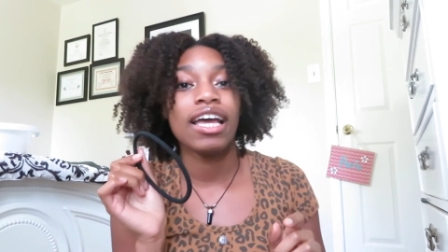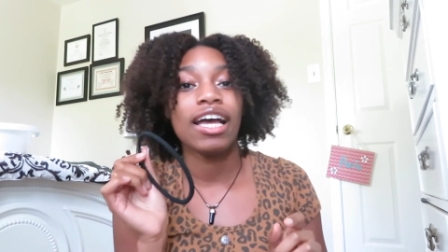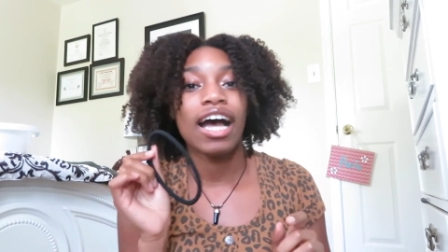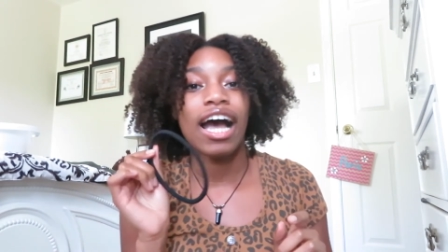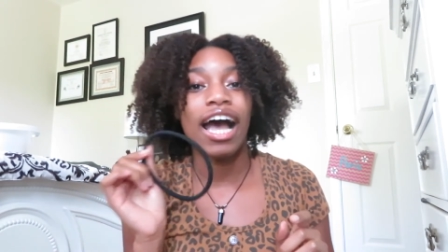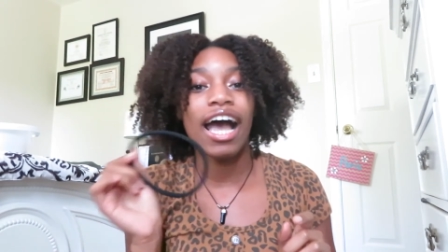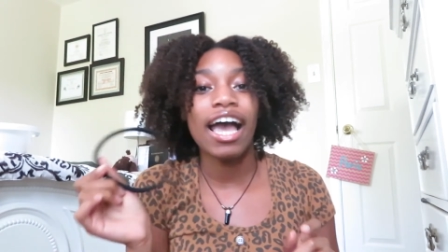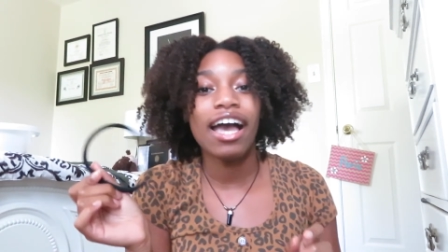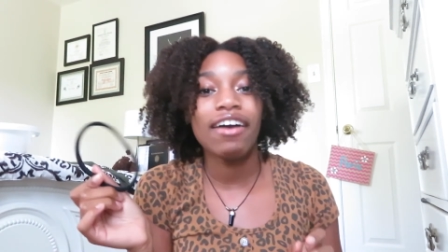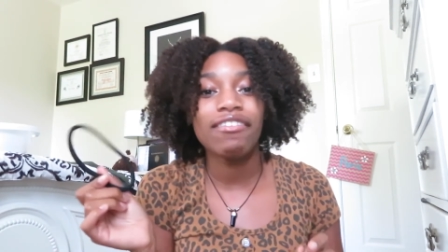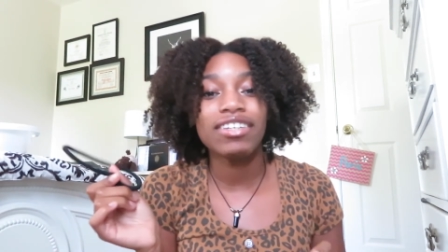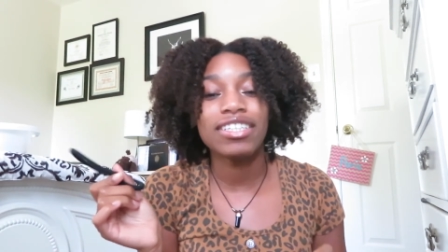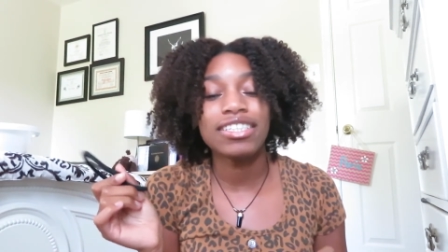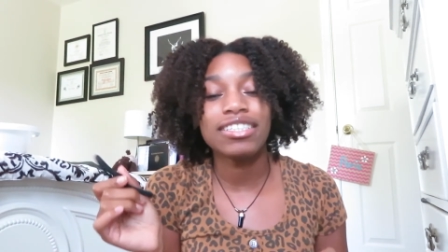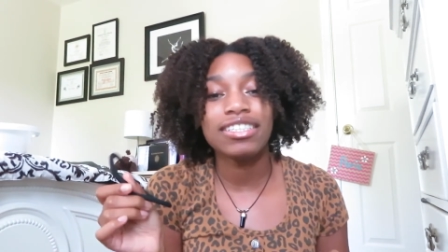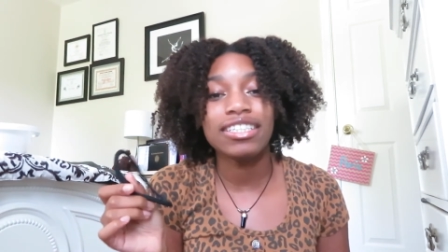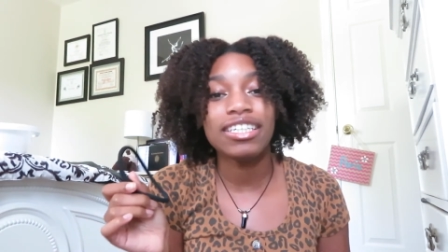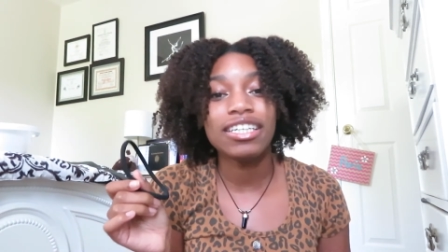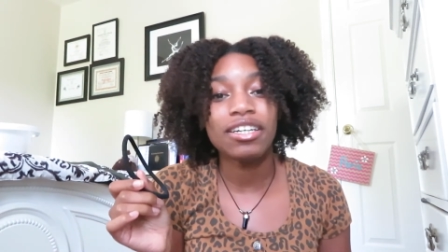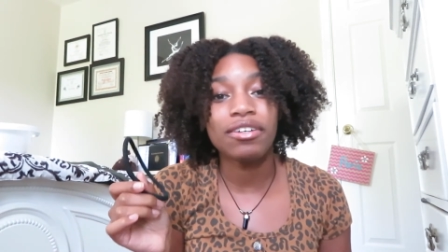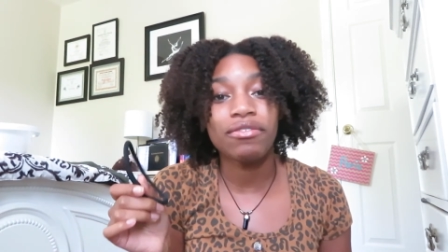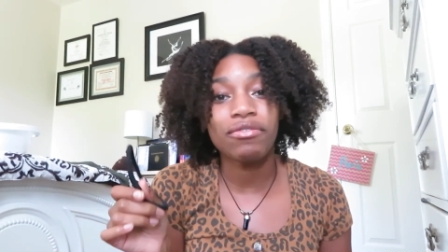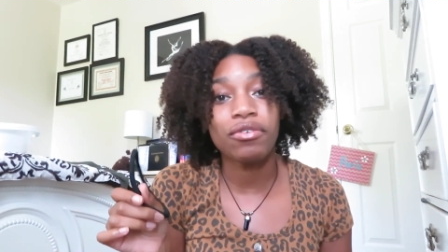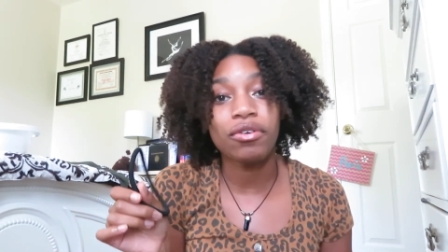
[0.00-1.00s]
I haven't
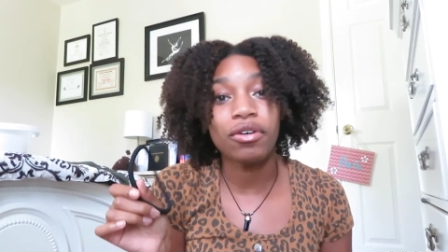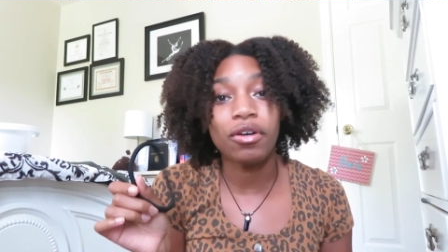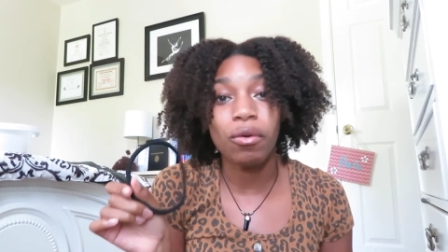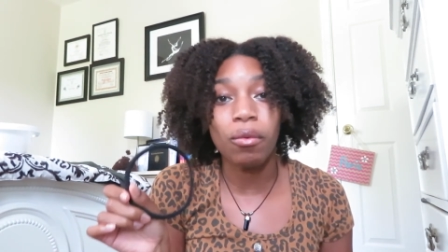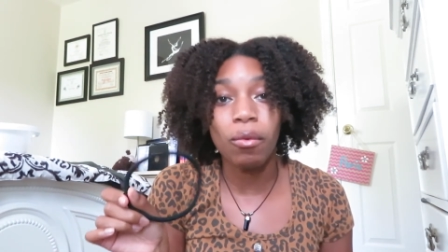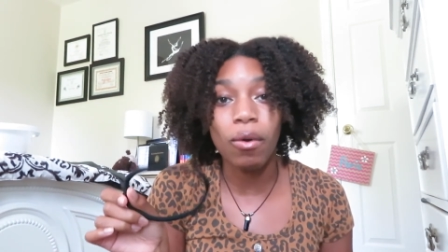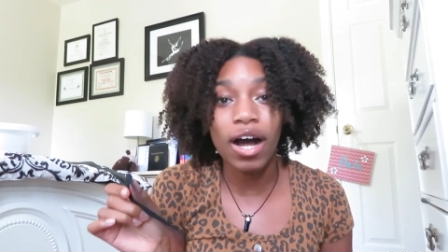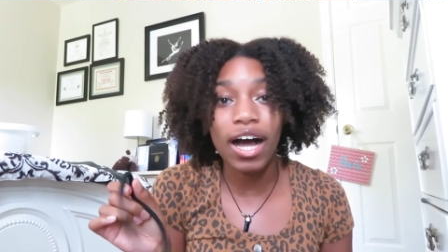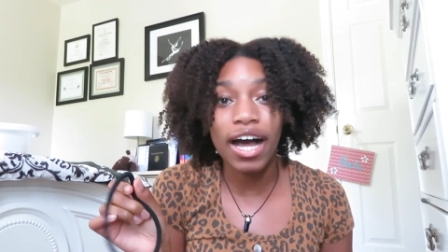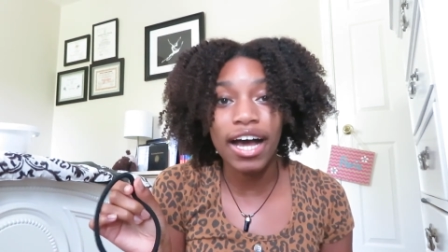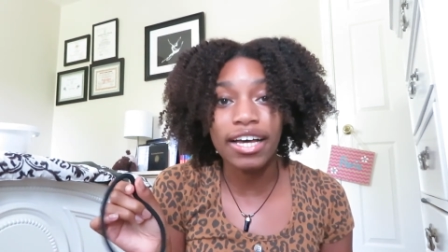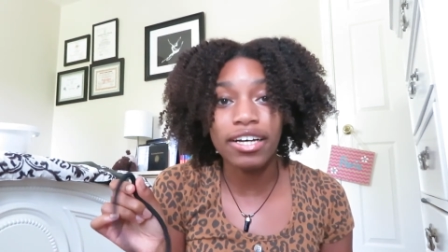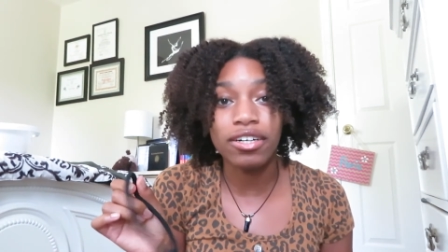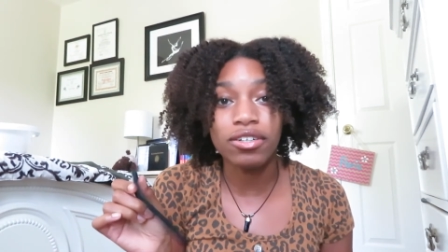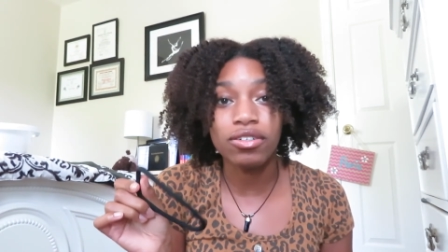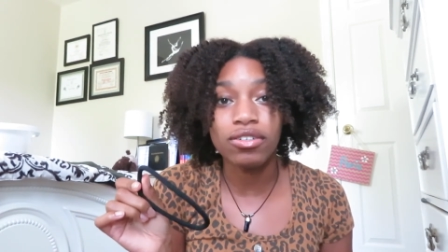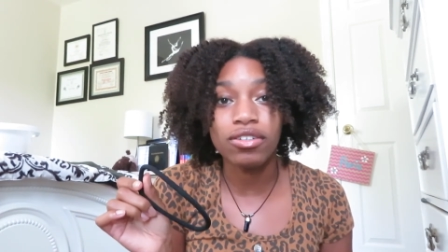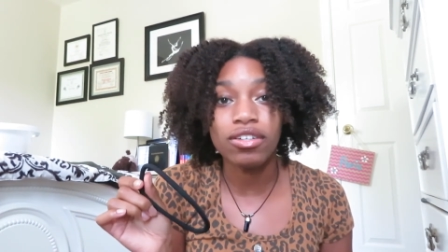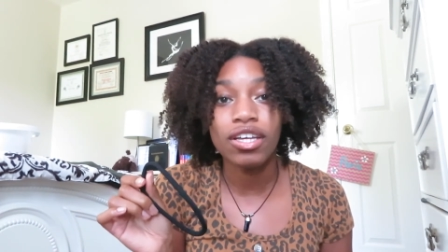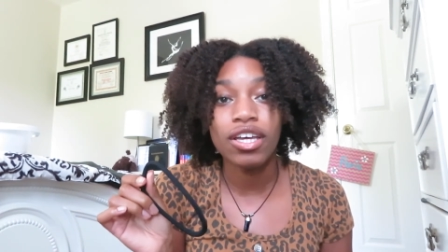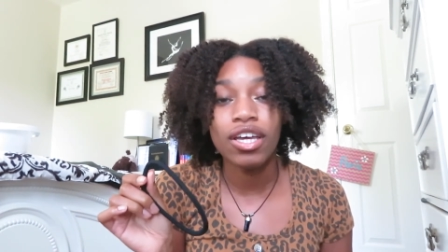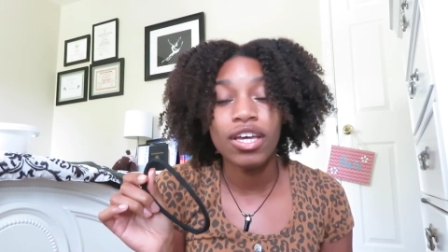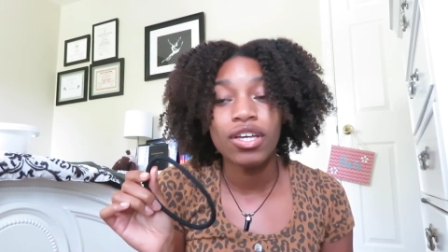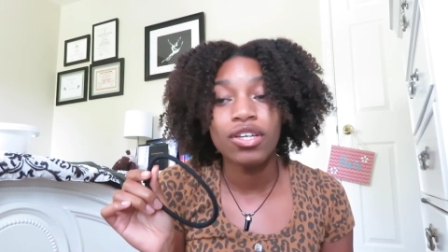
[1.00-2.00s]
seen it for a
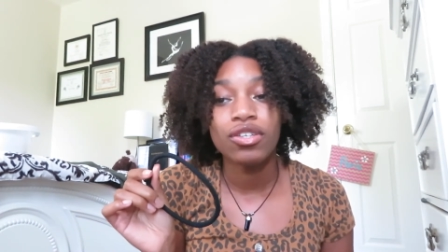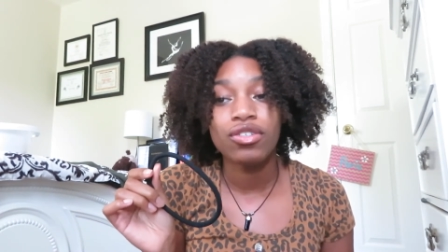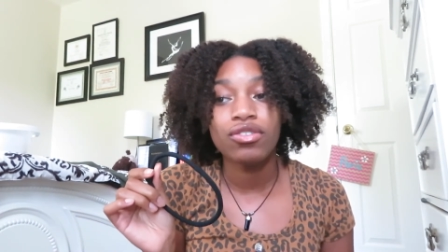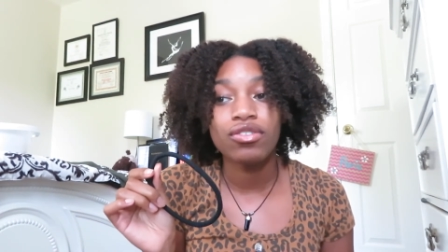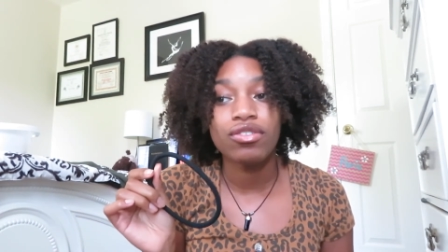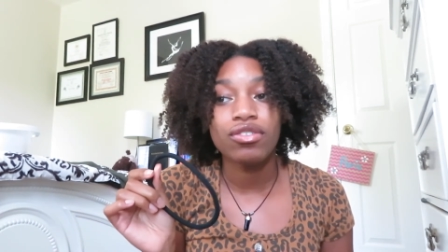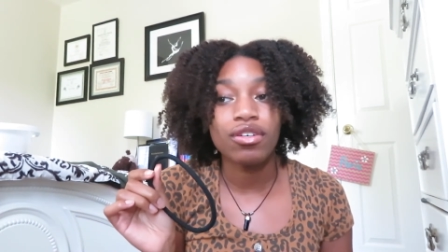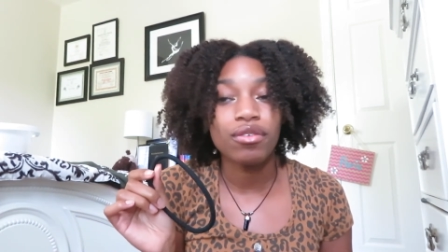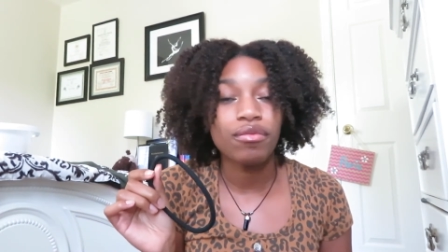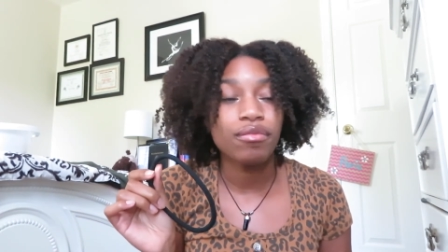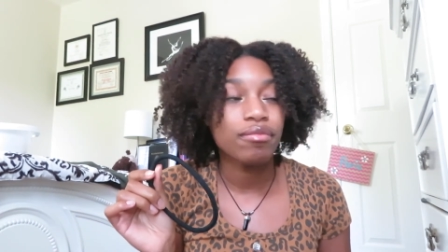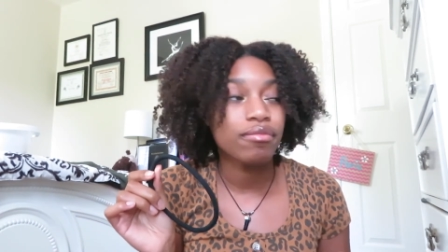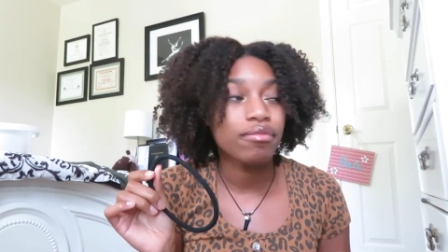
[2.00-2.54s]
while, so